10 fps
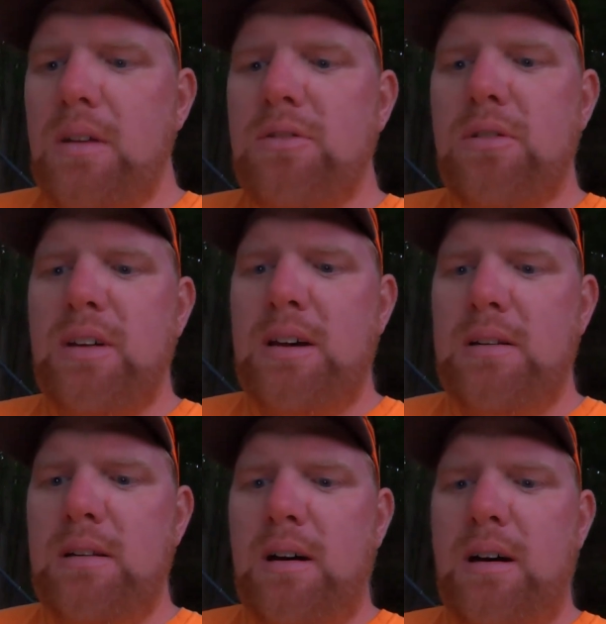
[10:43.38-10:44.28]
So
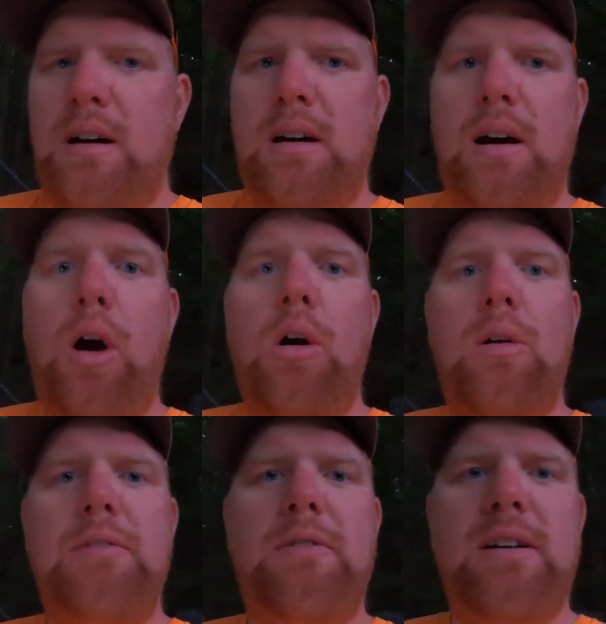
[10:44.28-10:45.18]
then,
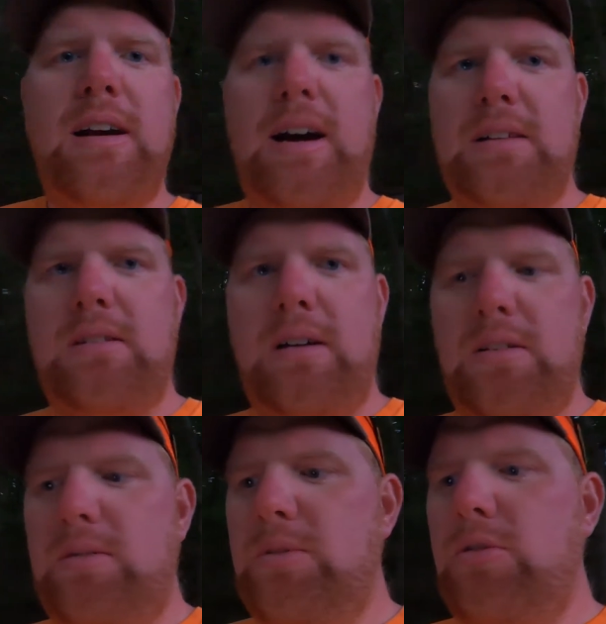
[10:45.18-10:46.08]
oh, I forgot,
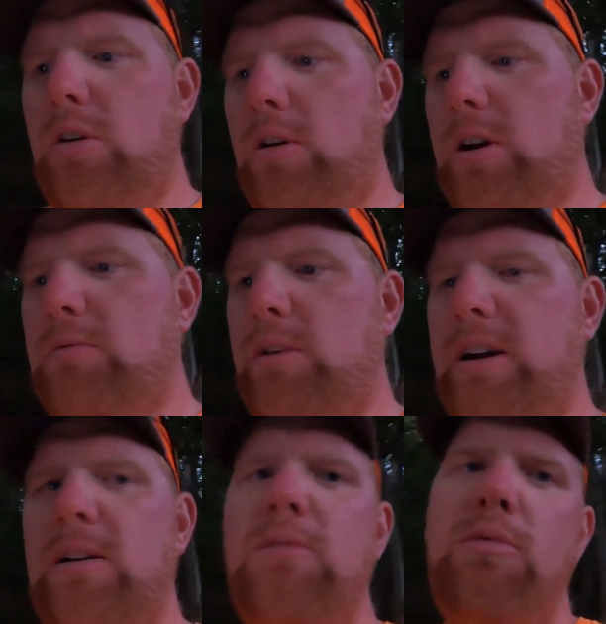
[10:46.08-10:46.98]
some new
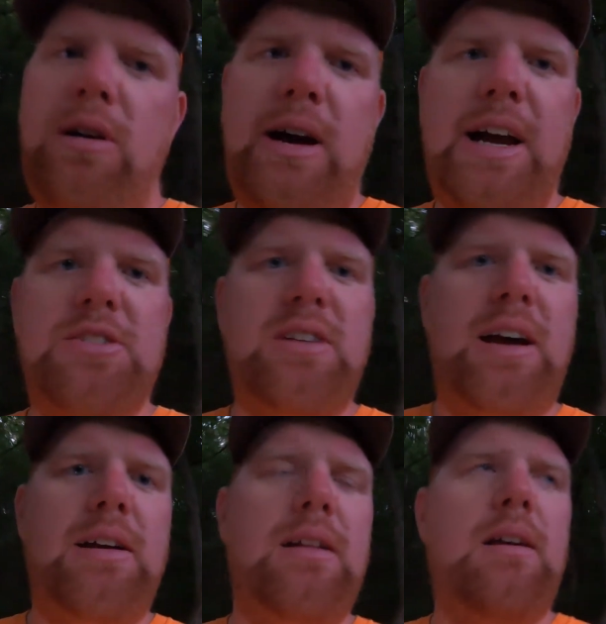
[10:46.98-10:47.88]
hardware. Well,
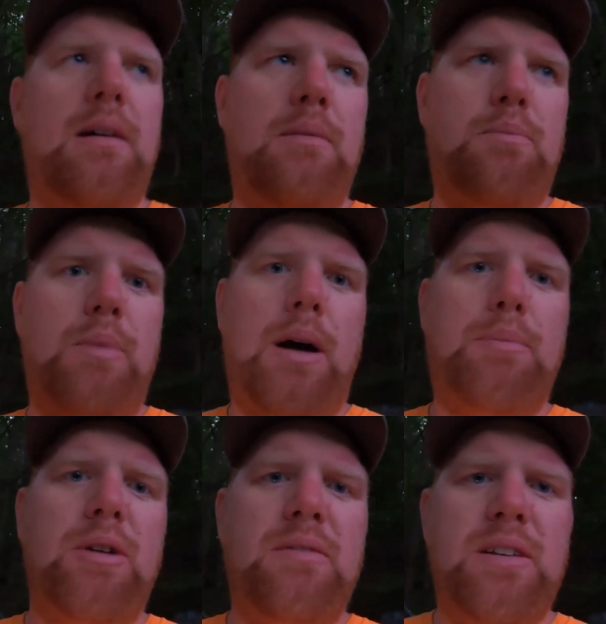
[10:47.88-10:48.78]
actually,
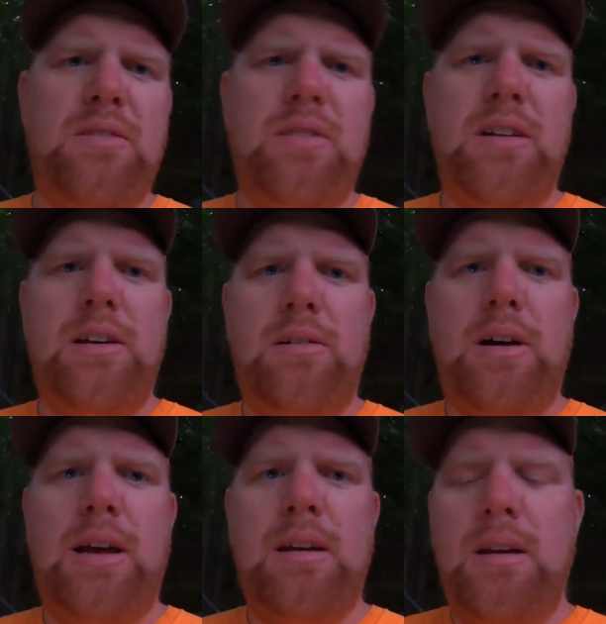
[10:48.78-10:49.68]
previous video,
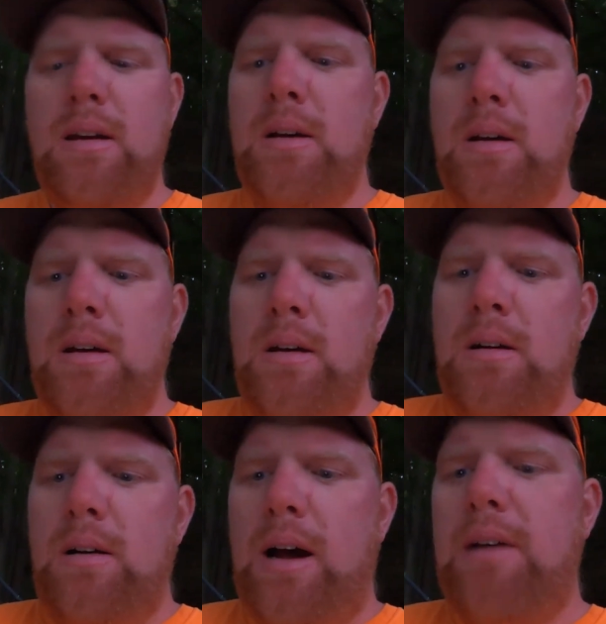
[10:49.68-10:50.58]
I
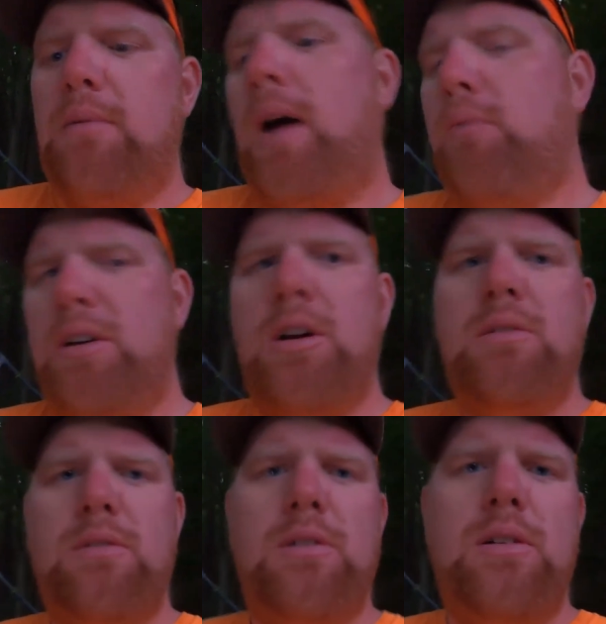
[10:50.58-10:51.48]
went
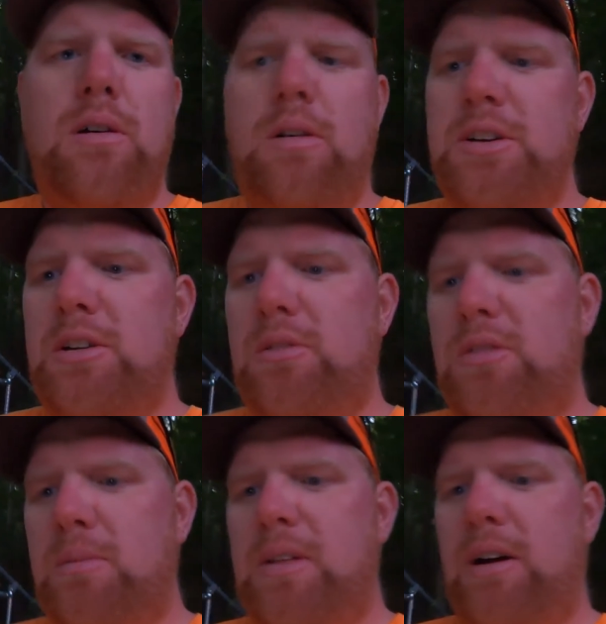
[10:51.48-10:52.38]
over, you know,
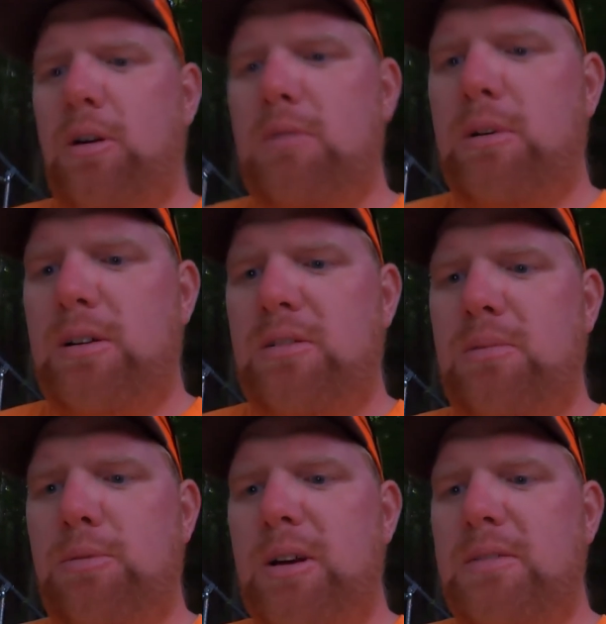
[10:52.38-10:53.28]
some of that hardware in
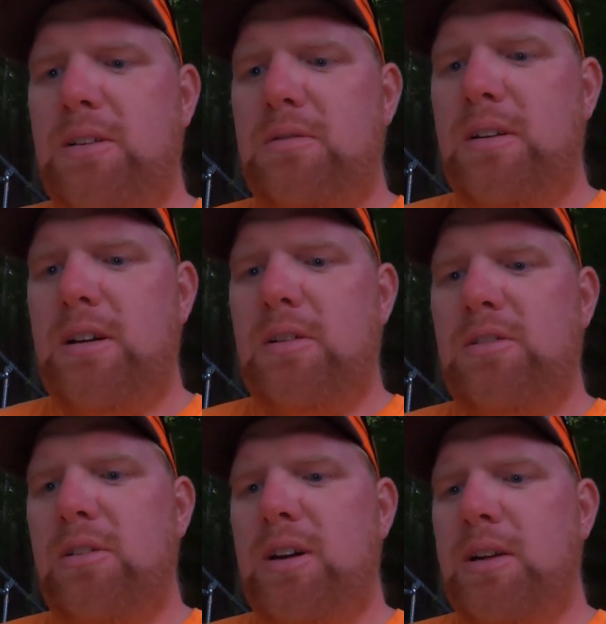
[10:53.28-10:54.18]
some previous videos.
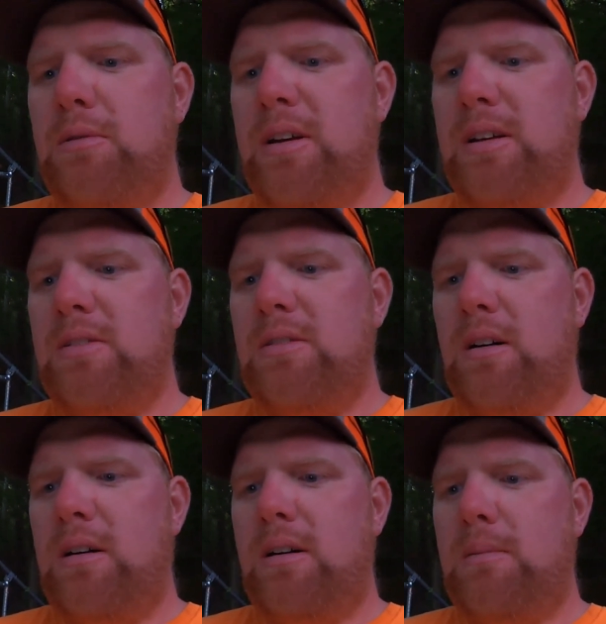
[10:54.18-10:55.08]
So anyways,
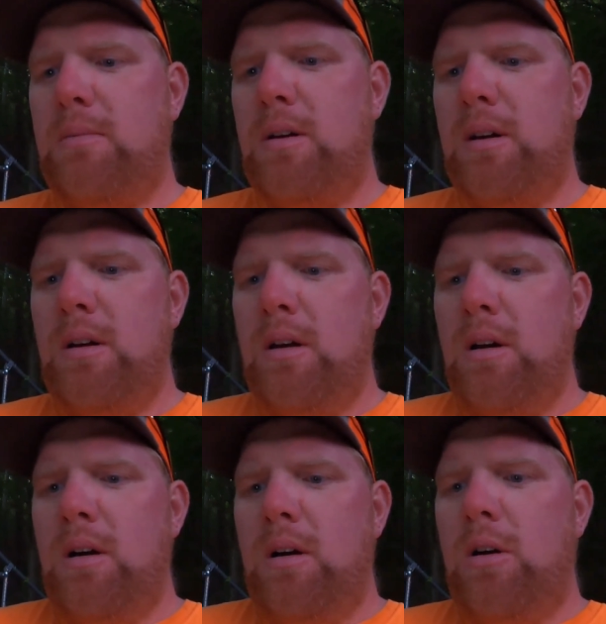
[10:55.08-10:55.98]

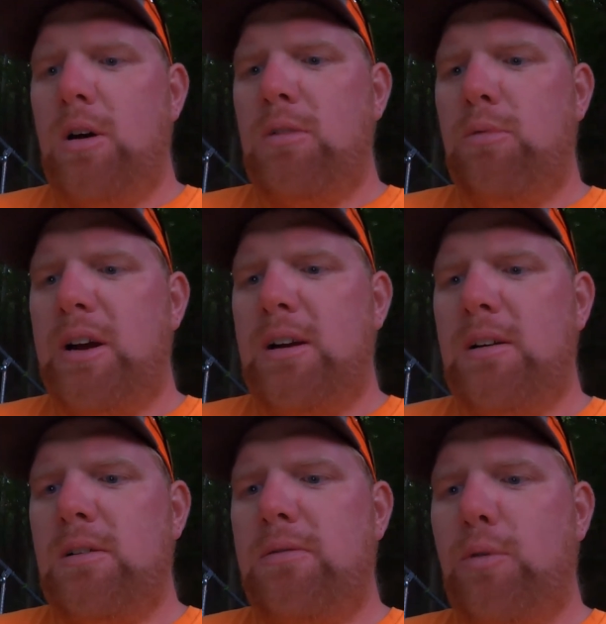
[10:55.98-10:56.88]

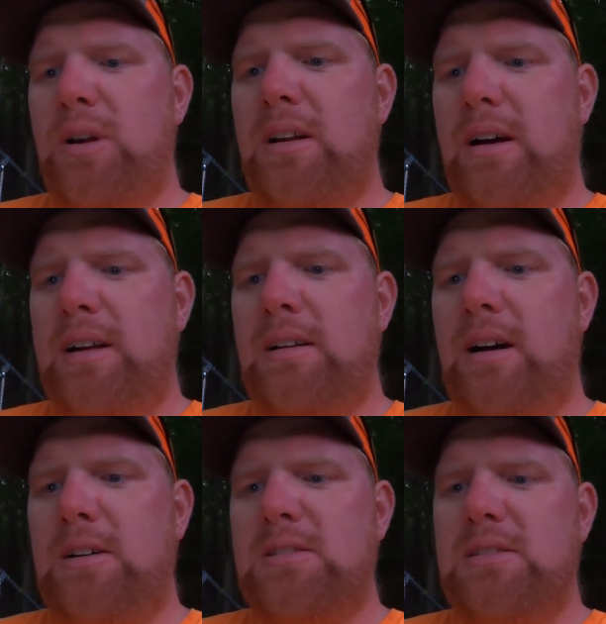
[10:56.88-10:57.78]
hardware,
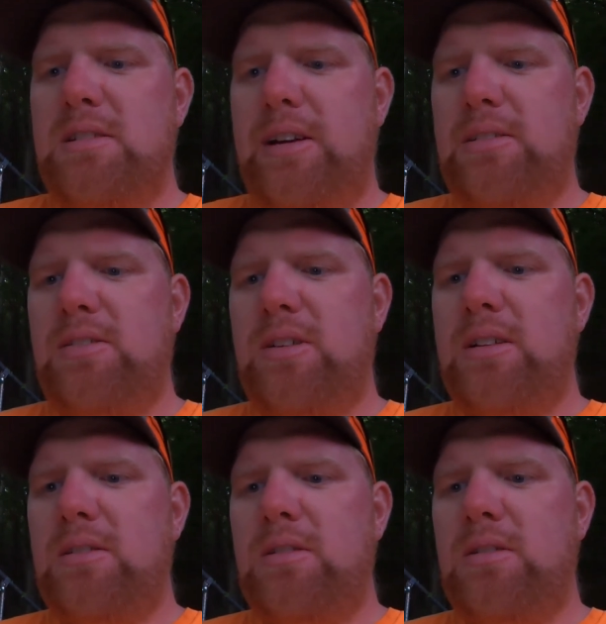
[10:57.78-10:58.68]

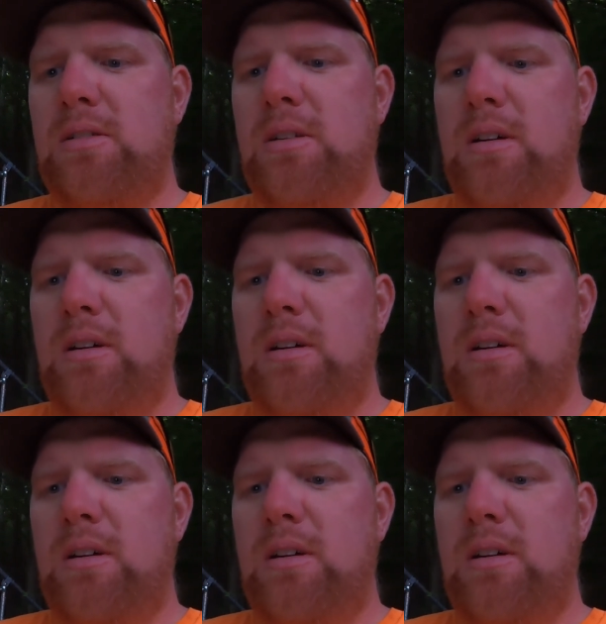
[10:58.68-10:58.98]
$49.10.